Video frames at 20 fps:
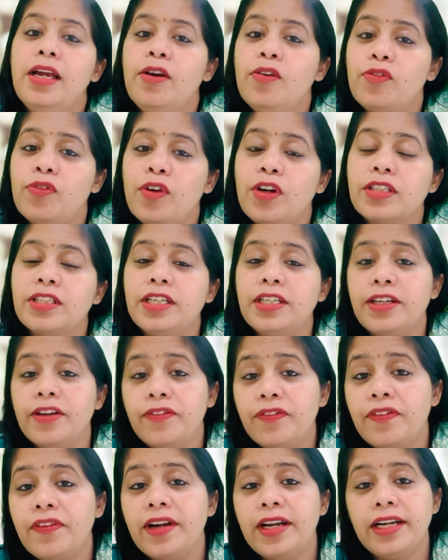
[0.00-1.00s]
for the
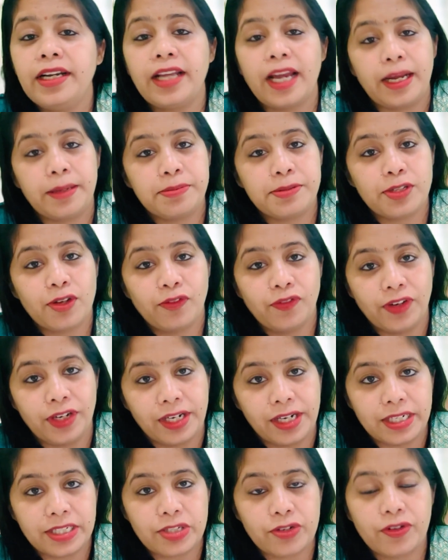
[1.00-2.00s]
different types of
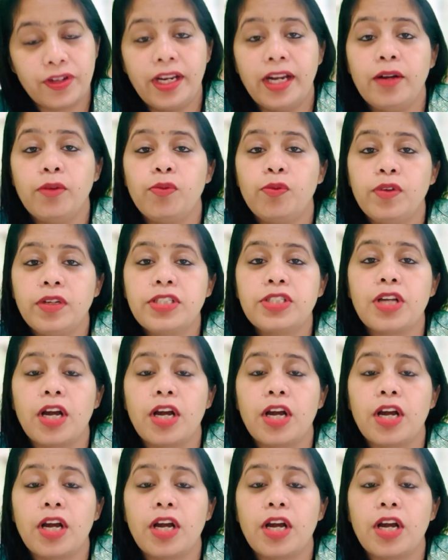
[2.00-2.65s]
industry and which